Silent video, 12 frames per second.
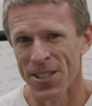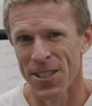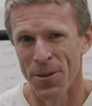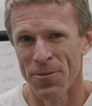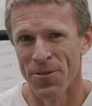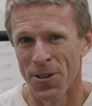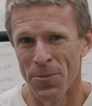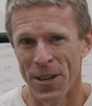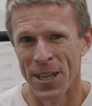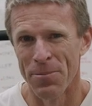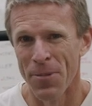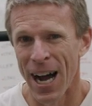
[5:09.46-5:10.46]

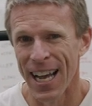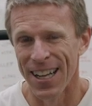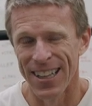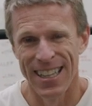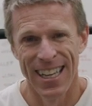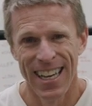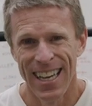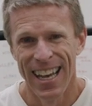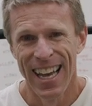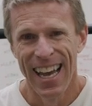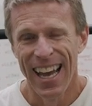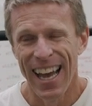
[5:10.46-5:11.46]
sub-4-minute mile.
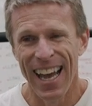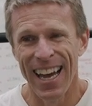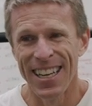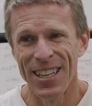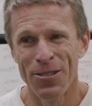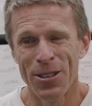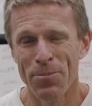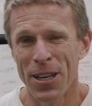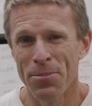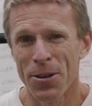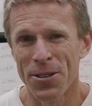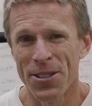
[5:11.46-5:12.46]
And there were
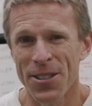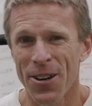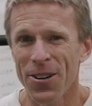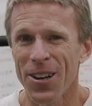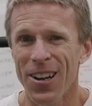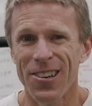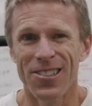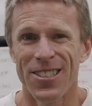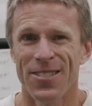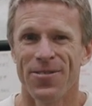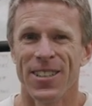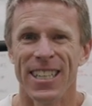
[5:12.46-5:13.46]
people so
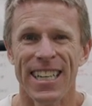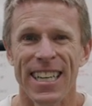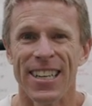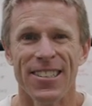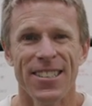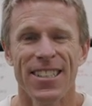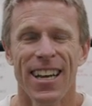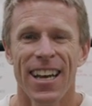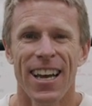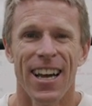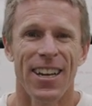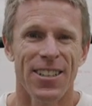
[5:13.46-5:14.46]
close for years.
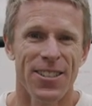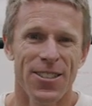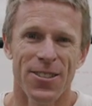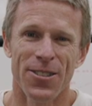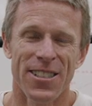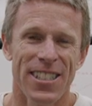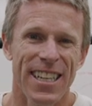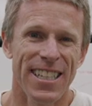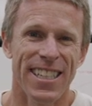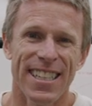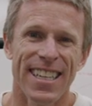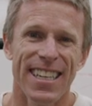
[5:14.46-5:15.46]
And as soon as he
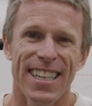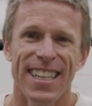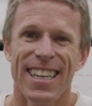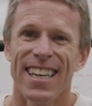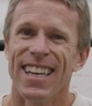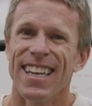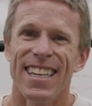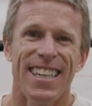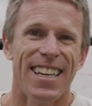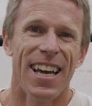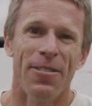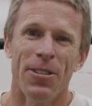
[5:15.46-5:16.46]
did it,
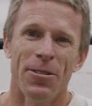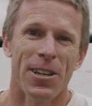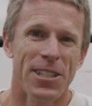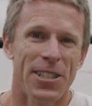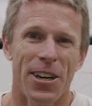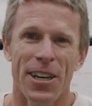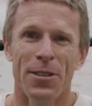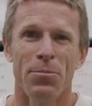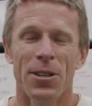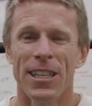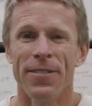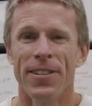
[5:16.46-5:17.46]
everyone started
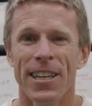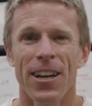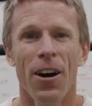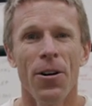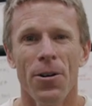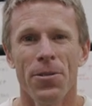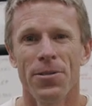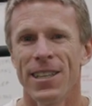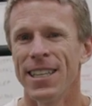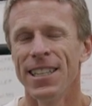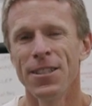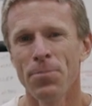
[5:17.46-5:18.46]
believing, oh,
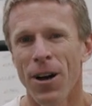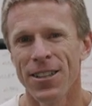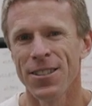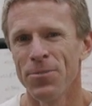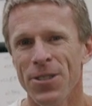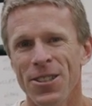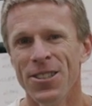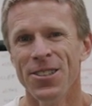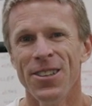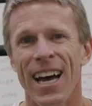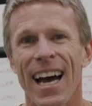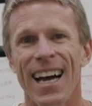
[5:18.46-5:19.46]
it is possible to
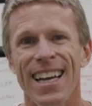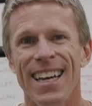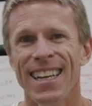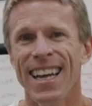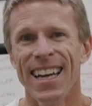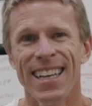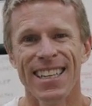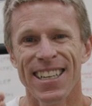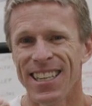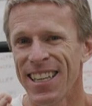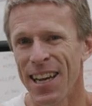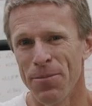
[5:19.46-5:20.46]
do that. And then it
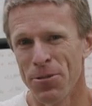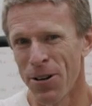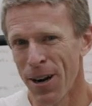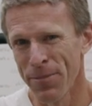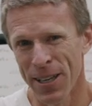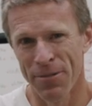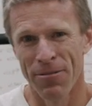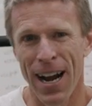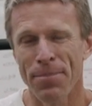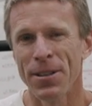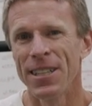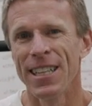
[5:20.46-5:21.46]
kept dropping
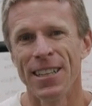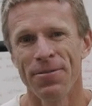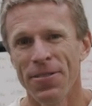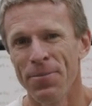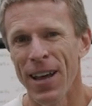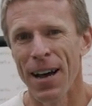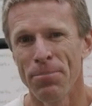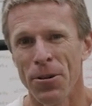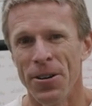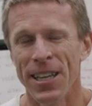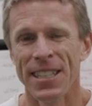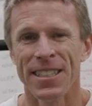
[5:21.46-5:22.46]
rapidly from that
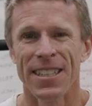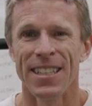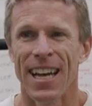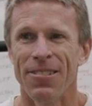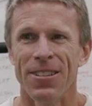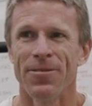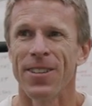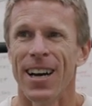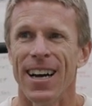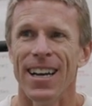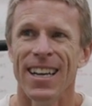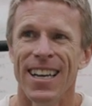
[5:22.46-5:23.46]
point. And now we've got,